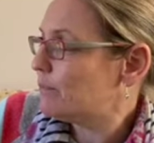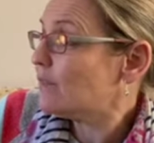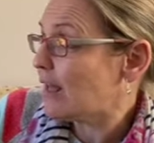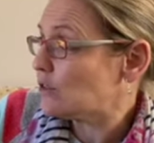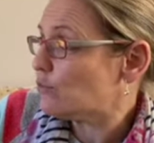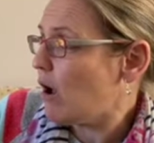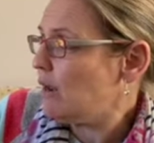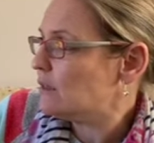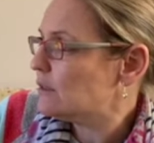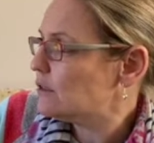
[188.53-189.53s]
That's
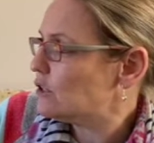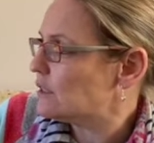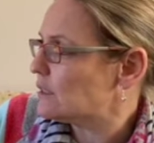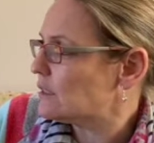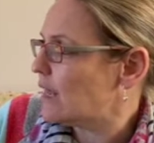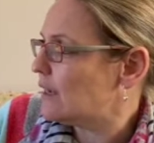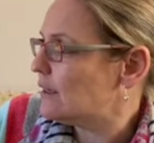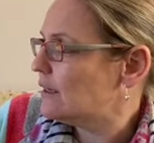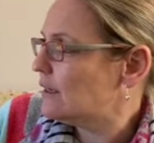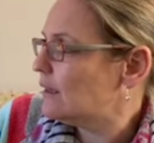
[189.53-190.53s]
right, Jesus said,
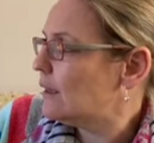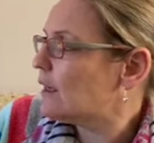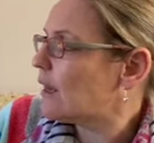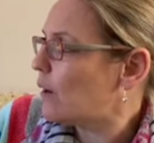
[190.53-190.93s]
and